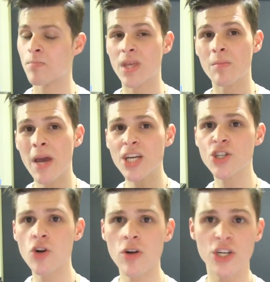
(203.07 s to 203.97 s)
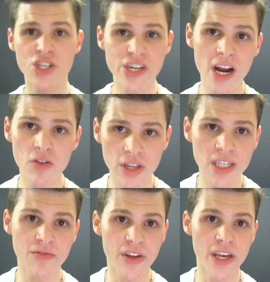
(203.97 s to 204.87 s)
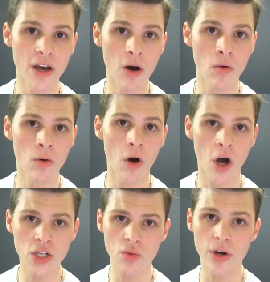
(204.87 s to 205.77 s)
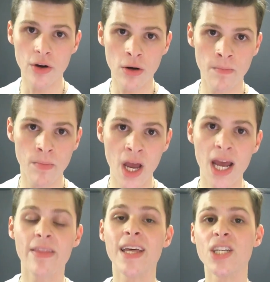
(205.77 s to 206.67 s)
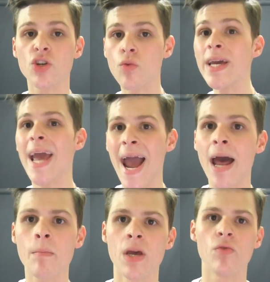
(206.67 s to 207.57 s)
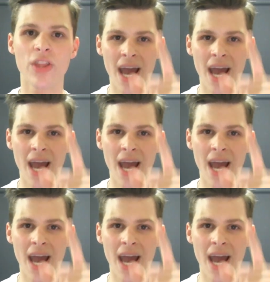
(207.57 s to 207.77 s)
then make sure and share this video on Twitter, then tweet at me with